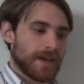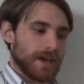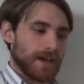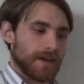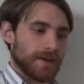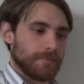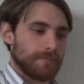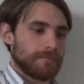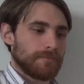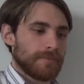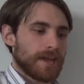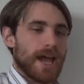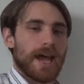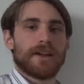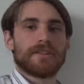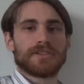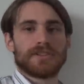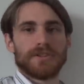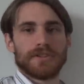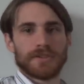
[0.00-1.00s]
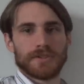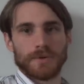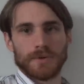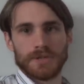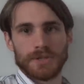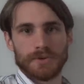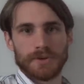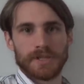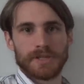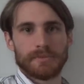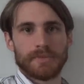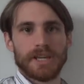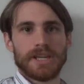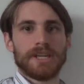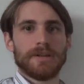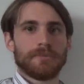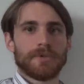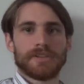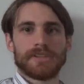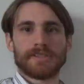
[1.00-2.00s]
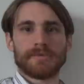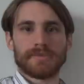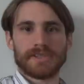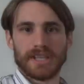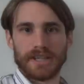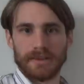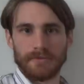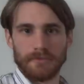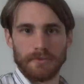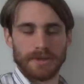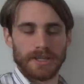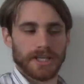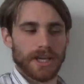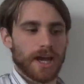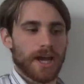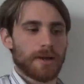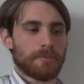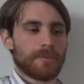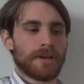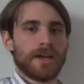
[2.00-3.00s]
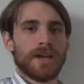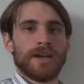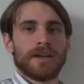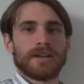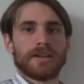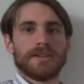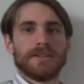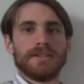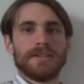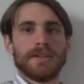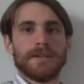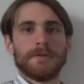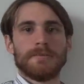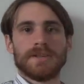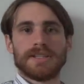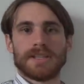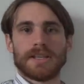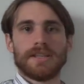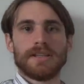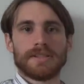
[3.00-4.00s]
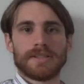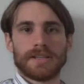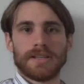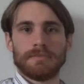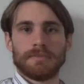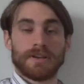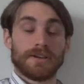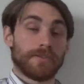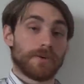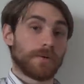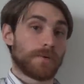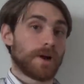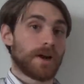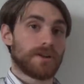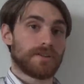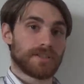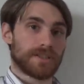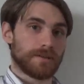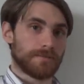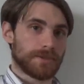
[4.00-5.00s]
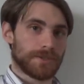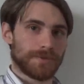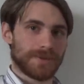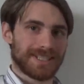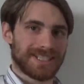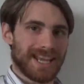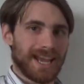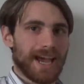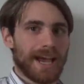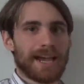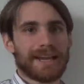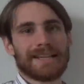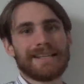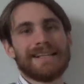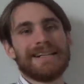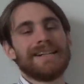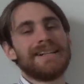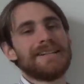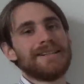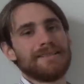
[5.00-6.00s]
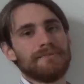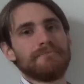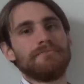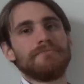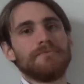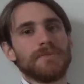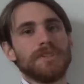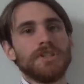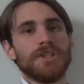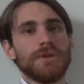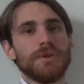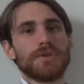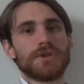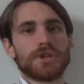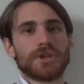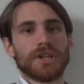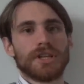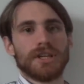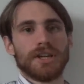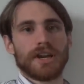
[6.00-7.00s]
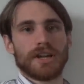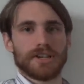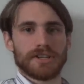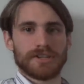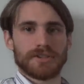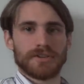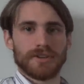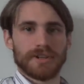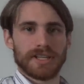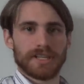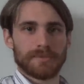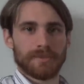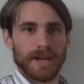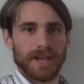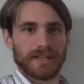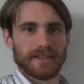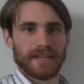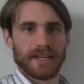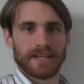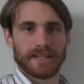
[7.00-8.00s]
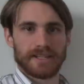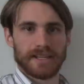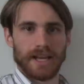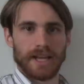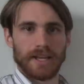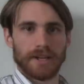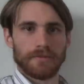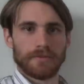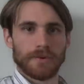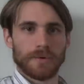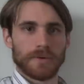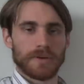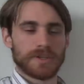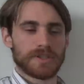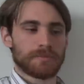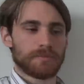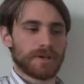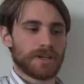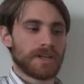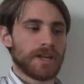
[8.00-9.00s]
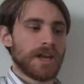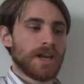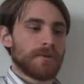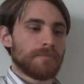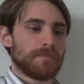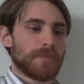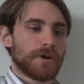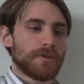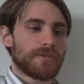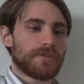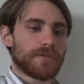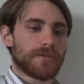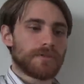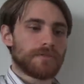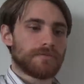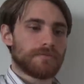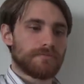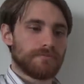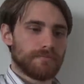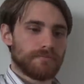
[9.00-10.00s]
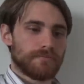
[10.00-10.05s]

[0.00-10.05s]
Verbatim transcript: Uh, Oust is sorcery speed and it puts them second from the top. Condemn is instant, but it requires them to attack. Usually not as good as Path to Exile, of course, but both are,